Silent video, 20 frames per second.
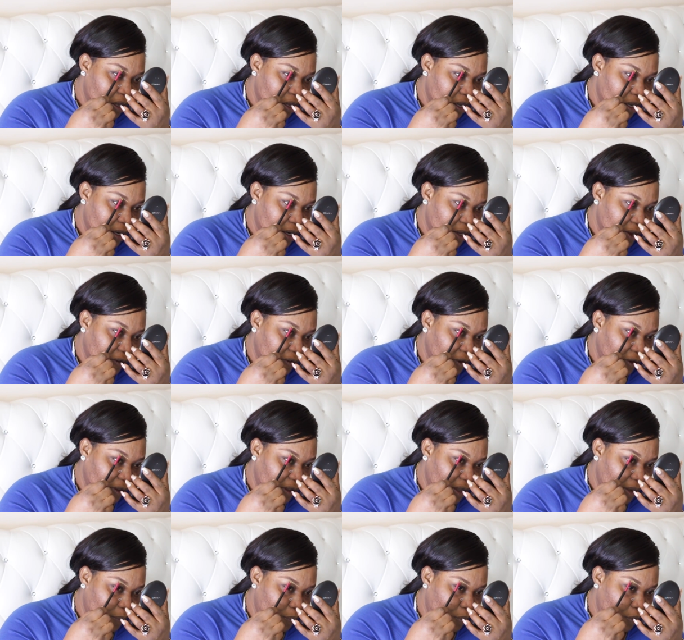And after
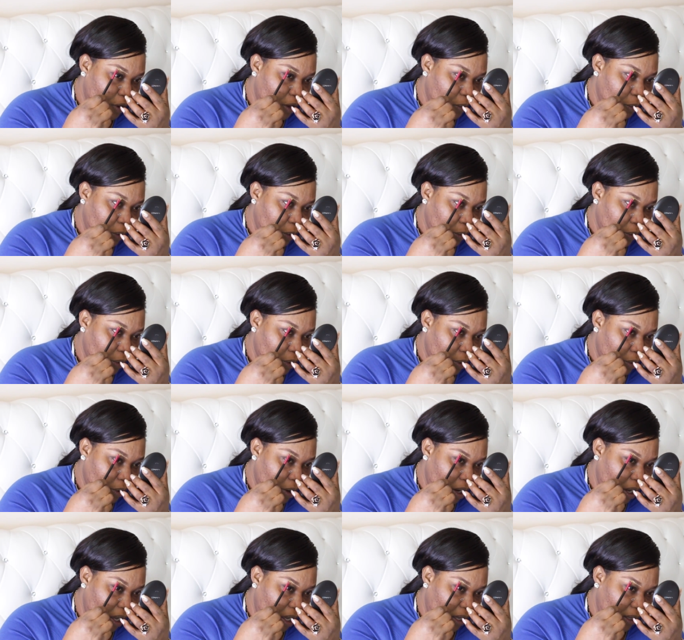that point, we were
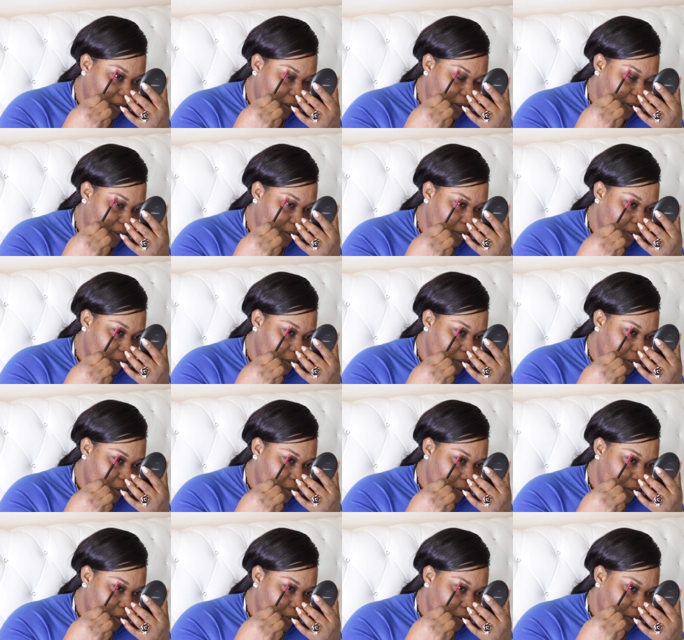great.
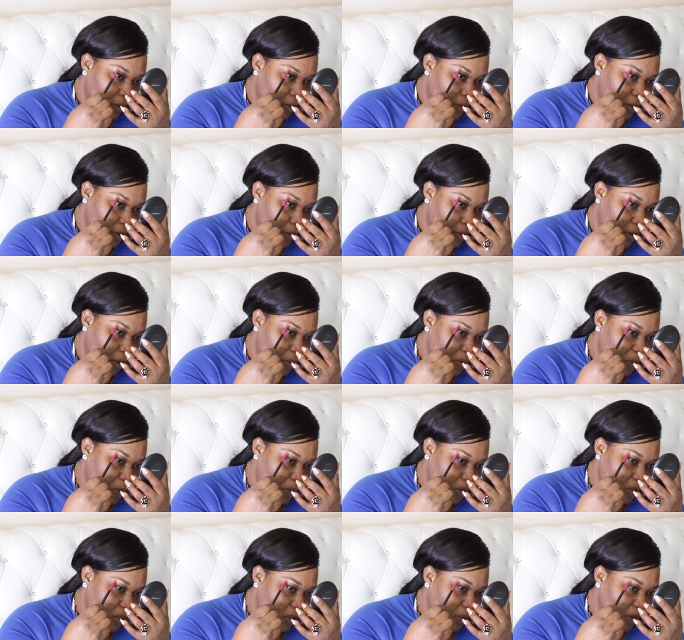I'm
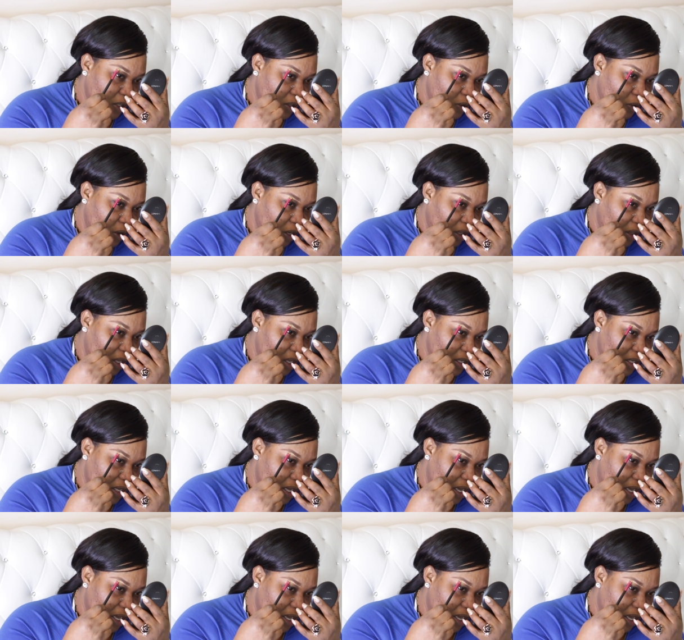supposed to be doing this